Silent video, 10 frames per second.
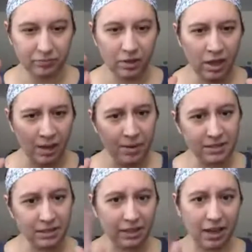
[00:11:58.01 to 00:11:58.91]
I
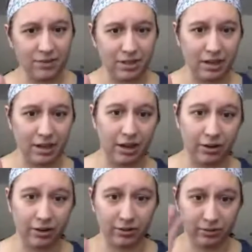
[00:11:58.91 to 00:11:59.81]
basically have a
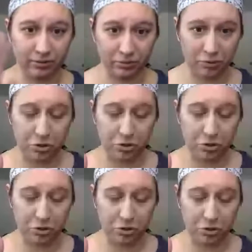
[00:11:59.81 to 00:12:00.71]
skincare routine
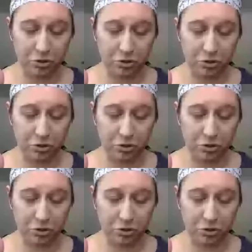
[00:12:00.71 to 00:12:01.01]
where